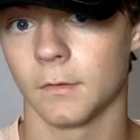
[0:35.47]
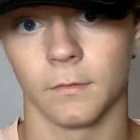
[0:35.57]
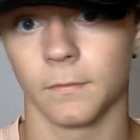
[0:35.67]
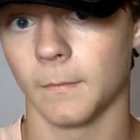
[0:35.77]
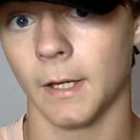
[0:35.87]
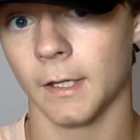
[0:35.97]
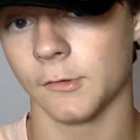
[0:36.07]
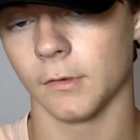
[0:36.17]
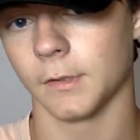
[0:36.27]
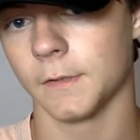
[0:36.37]
good for my
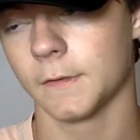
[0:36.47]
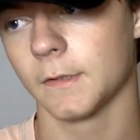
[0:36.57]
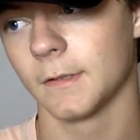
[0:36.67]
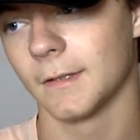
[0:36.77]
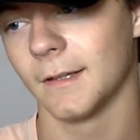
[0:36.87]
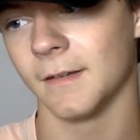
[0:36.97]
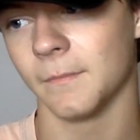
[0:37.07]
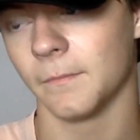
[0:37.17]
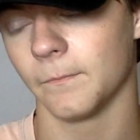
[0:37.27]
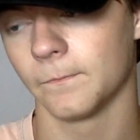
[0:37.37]
age at least. I
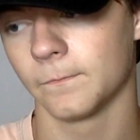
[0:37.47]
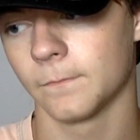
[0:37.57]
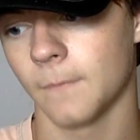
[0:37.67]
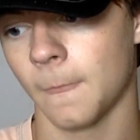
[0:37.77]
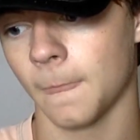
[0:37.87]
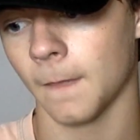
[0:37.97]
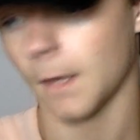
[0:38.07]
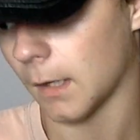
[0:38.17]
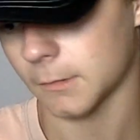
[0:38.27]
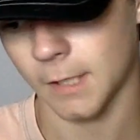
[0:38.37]

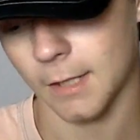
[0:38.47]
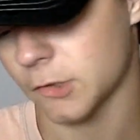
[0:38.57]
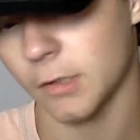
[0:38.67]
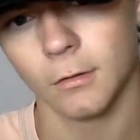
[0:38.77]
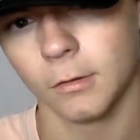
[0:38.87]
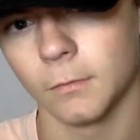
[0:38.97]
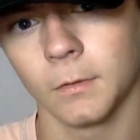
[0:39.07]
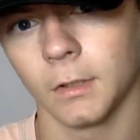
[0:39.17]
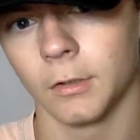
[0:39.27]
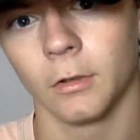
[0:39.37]
was cashier, couldn't
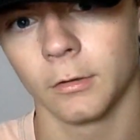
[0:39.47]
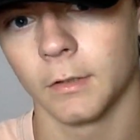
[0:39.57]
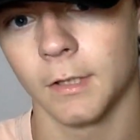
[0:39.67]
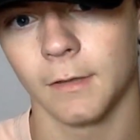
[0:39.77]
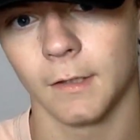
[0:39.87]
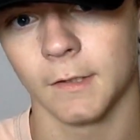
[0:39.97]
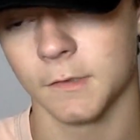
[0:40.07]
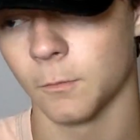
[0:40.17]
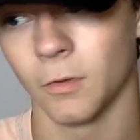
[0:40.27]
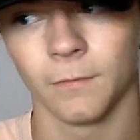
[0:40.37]
really cook or anything.
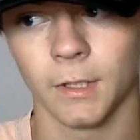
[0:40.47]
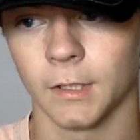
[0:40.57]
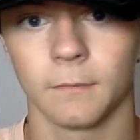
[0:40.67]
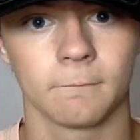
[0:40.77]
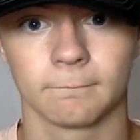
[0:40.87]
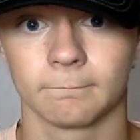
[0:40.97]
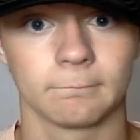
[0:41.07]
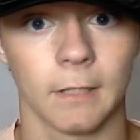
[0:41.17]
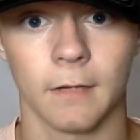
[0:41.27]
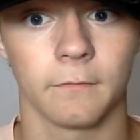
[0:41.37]
That's more of like,
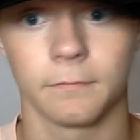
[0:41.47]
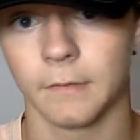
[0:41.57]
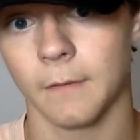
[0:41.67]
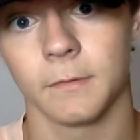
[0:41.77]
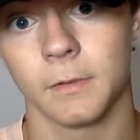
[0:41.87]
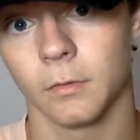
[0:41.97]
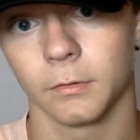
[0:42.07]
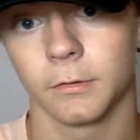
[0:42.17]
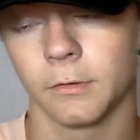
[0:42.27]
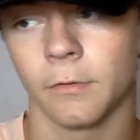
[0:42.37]
have to be
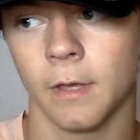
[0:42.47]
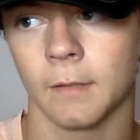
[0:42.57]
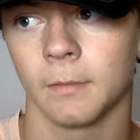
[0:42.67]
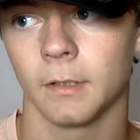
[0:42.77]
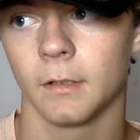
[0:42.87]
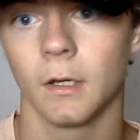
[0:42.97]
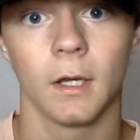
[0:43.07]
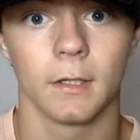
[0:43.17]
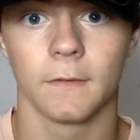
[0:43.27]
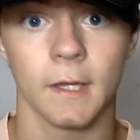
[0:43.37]
older to do that, but
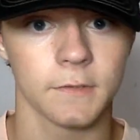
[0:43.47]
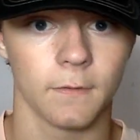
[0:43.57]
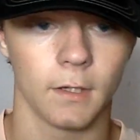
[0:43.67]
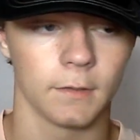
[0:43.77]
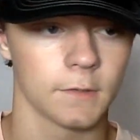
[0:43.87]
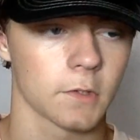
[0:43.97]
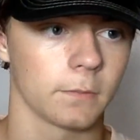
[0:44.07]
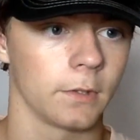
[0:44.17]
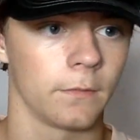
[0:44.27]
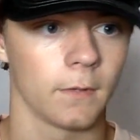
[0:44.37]
that's fine, that's
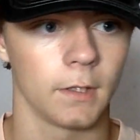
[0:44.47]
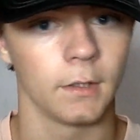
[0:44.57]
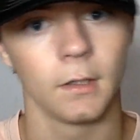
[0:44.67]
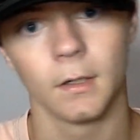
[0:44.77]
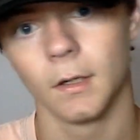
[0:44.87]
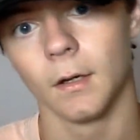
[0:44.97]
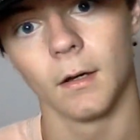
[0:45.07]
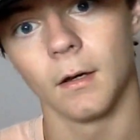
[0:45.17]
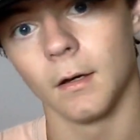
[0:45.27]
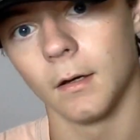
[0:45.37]
completely fine.
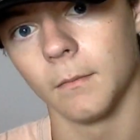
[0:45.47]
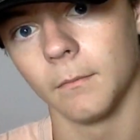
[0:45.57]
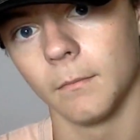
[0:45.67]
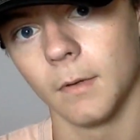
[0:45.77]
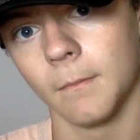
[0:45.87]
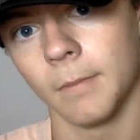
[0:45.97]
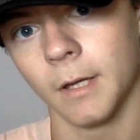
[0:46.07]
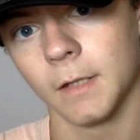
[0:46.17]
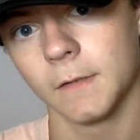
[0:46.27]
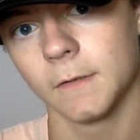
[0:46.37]

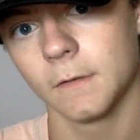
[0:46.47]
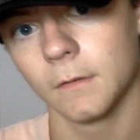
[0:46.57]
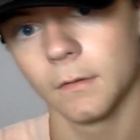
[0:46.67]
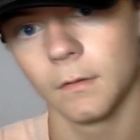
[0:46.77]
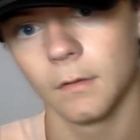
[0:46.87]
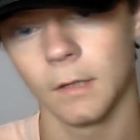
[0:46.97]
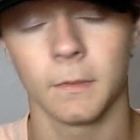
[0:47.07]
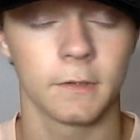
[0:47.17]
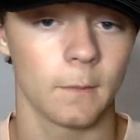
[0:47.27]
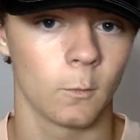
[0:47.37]
But in
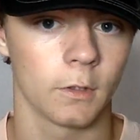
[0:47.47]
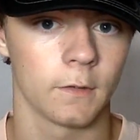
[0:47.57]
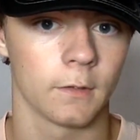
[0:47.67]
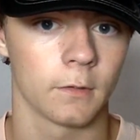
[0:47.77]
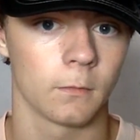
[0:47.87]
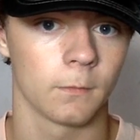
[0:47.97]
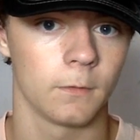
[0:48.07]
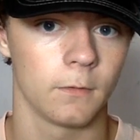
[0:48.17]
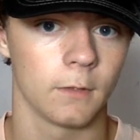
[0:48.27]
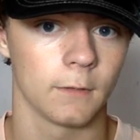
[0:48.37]
my time working there, there were a
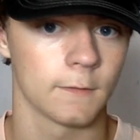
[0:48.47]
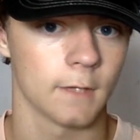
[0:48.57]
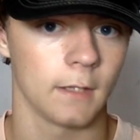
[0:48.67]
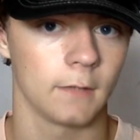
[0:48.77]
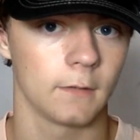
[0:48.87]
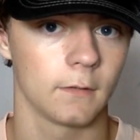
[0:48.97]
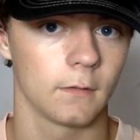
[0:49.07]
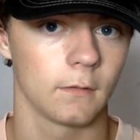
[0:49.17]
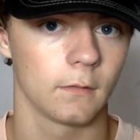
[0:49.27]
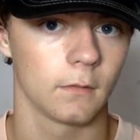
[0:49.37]
few things
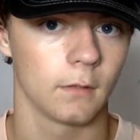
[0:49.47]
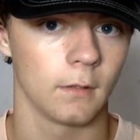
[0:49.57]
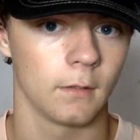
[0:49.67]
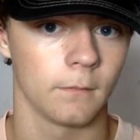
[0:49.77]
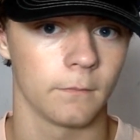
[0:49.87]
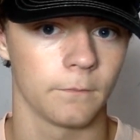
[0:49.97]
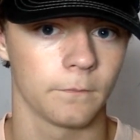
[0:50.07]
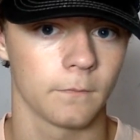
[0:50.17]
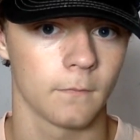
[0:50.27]
that, were